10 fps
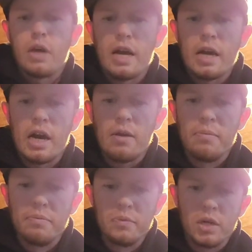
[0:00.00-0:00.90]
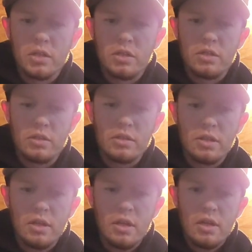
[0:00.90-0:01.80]
I got them because
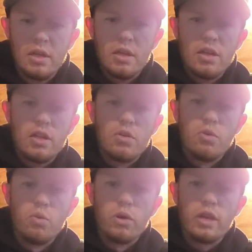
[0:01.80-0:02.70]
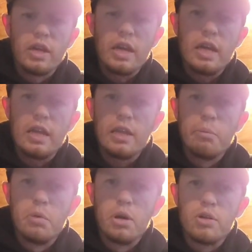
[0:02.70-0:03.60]
when they get in
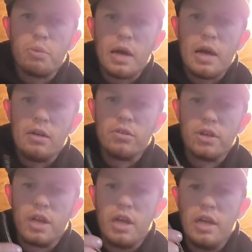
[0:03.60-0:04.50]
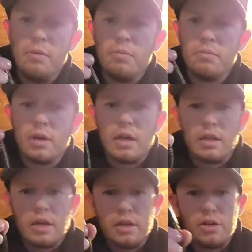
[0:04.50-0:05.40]
them brush piles deep
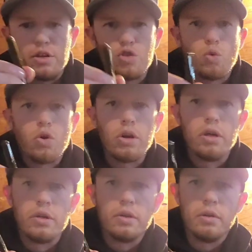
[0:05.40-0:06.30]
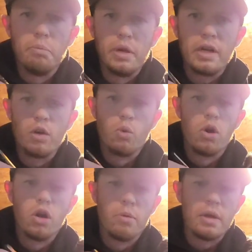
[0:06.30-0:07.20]
and they're just wanting a bigger
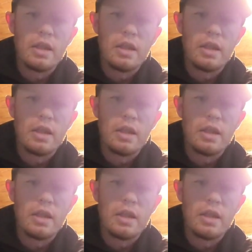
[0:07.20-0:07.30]
worm,